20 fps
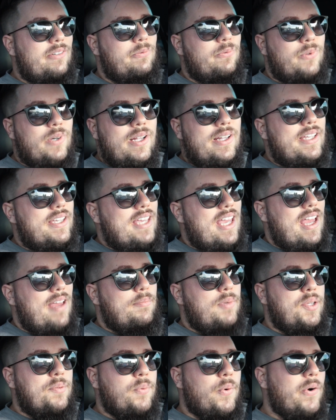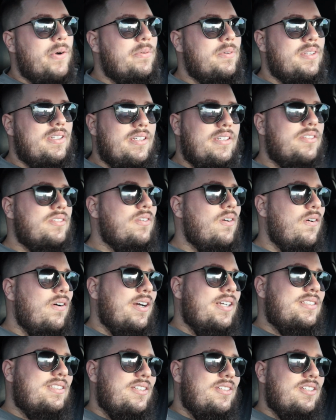really can't be bored with this car.
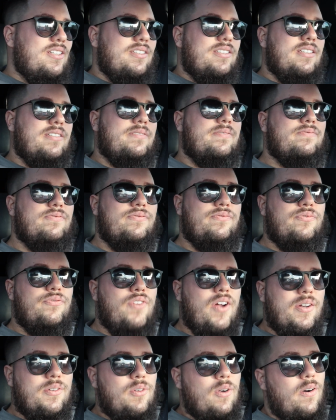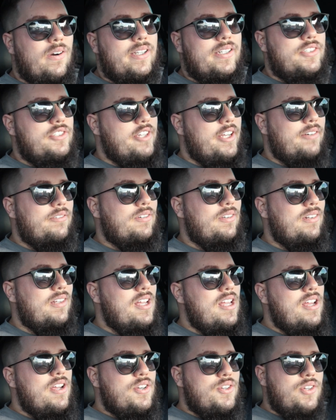It's just a fun car in general.
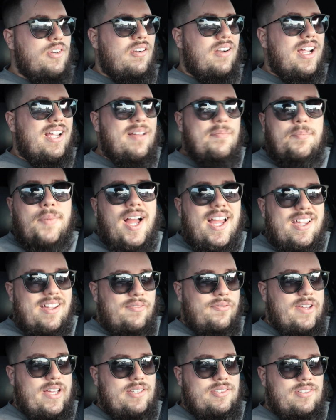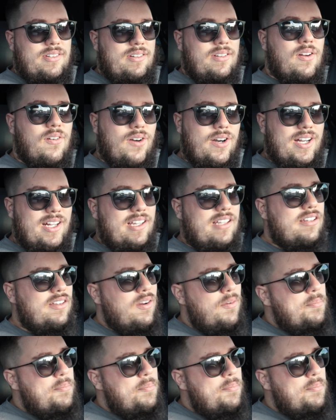Sure, I can buy a faster car. I can go